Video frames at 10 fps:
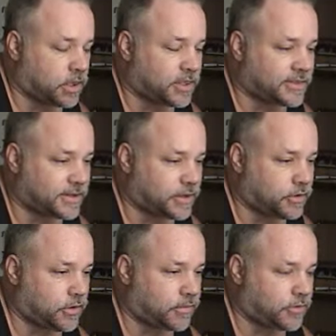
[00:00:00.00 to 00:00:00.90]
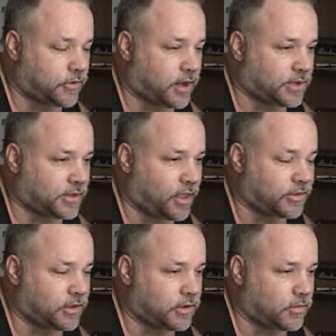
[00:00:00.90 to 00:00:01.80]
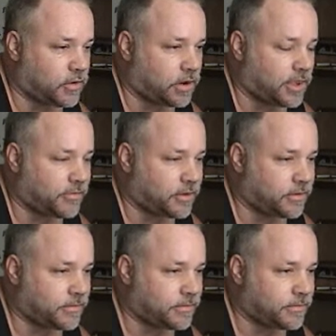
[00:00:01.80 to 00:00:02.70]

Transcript: Yes, I do. I've been trying to talk to you. You won't let me.